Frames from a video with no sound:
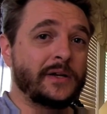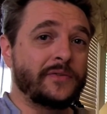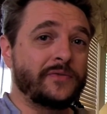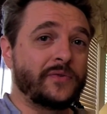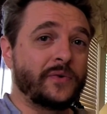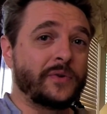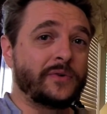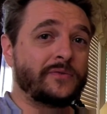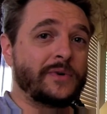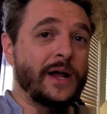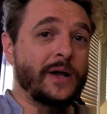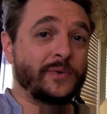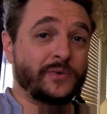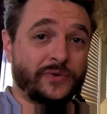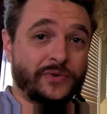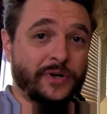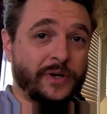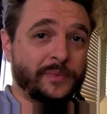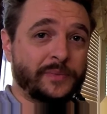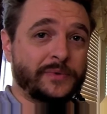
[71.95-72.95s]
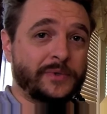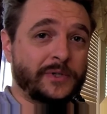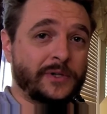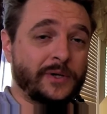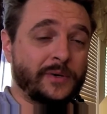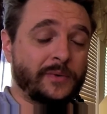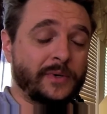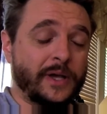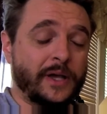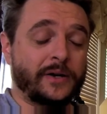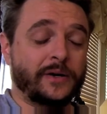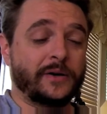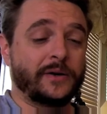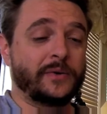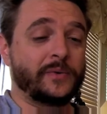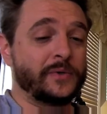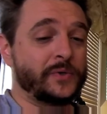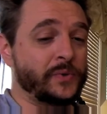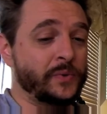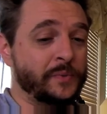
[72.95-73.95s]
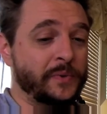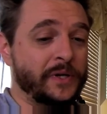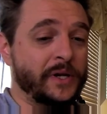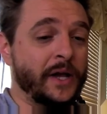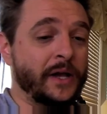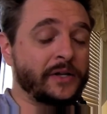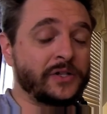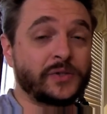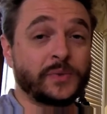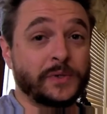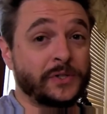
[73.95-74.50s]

for the round trip to go get her, which would be nice.